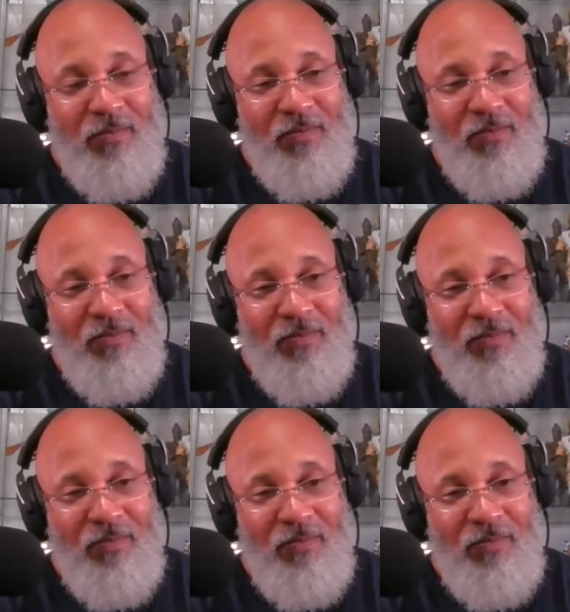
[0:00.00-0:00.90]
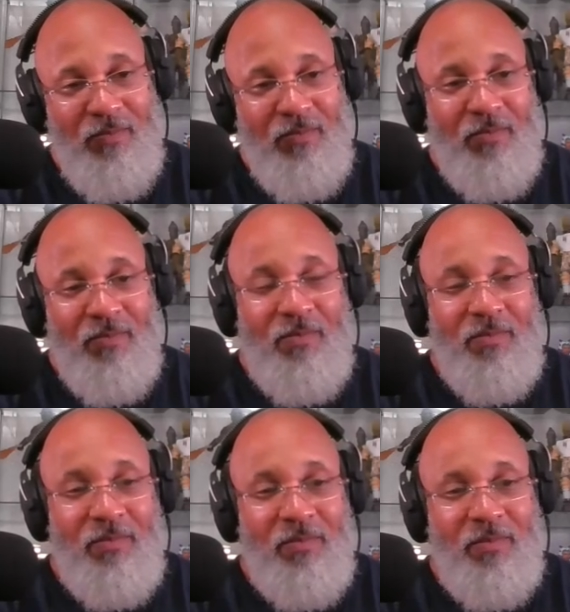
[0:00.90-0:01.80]

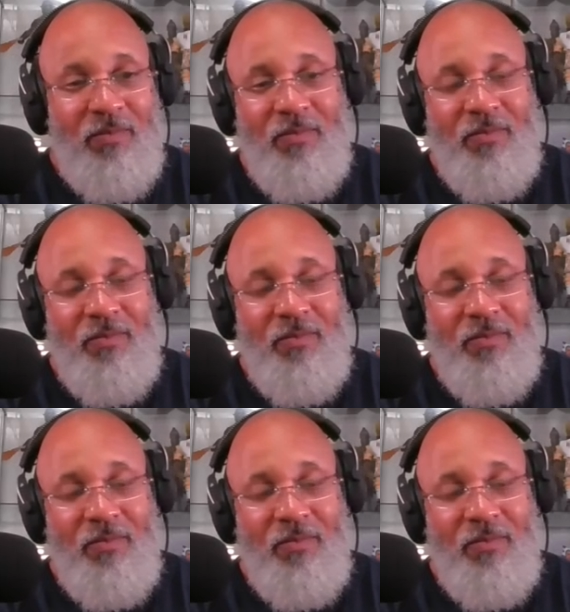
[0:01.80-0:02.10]
This person isn't speaking.